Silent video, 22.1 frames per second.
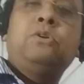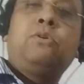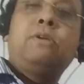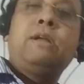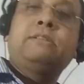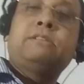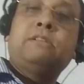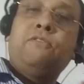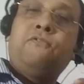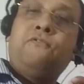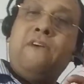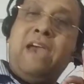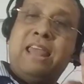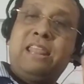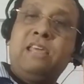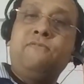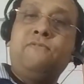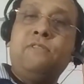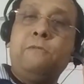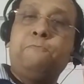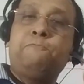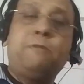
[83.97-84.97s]
known as the
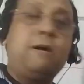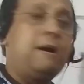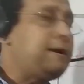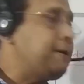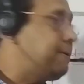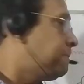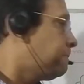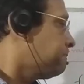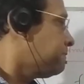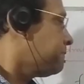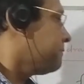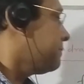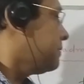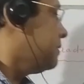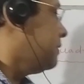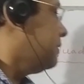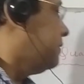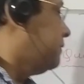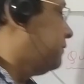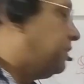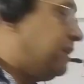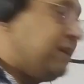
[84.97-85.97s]
variable part,
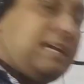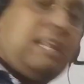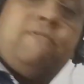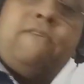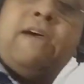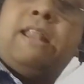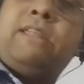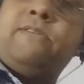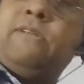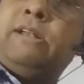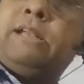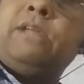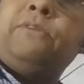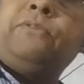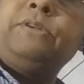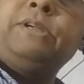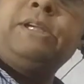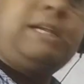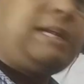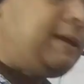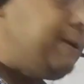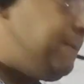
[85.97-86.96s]
single variable
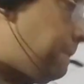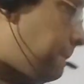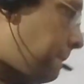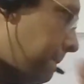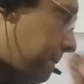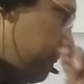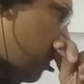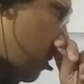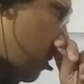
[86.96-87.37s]
definitely,